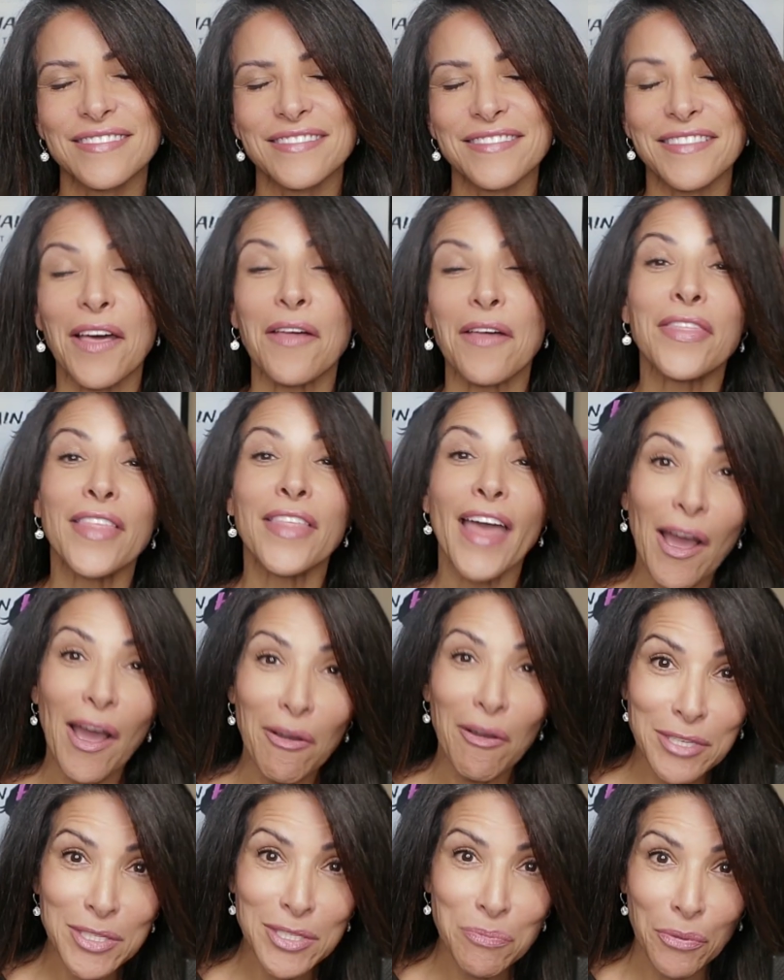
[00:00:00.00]
Now
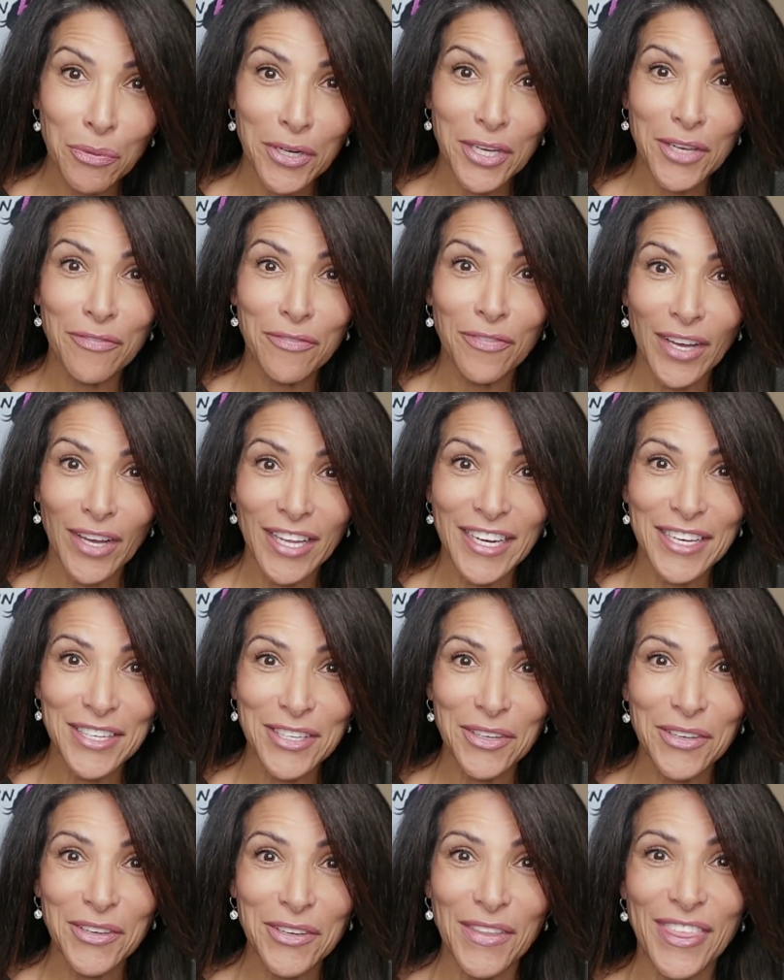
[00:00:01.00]
that was pretty funny,
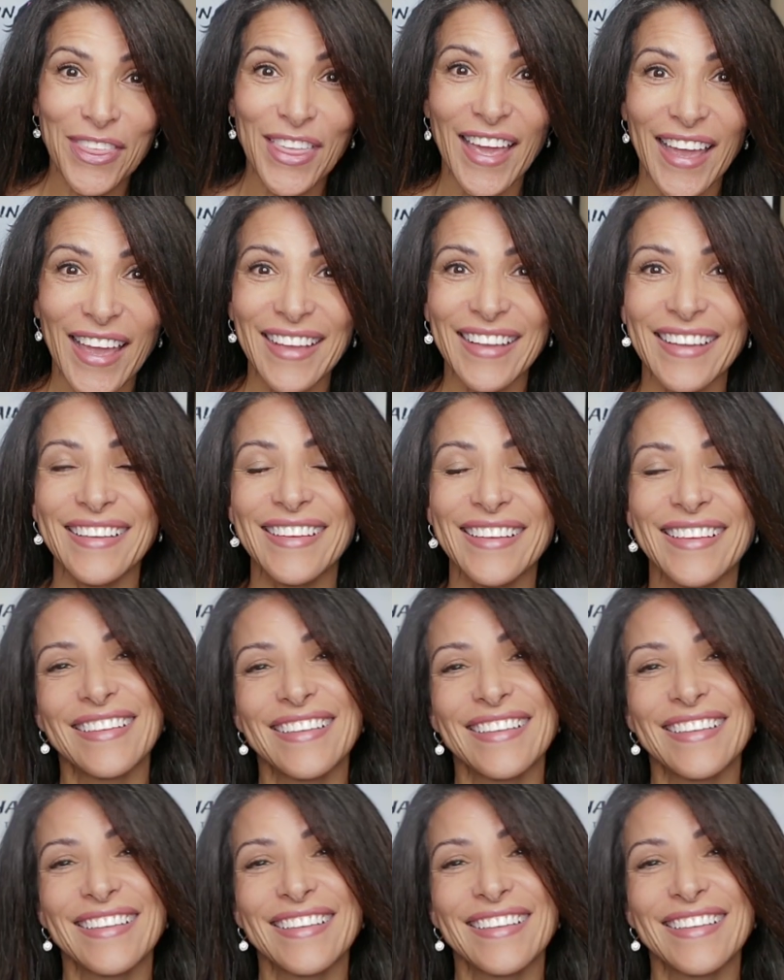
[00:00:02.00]
don't you think?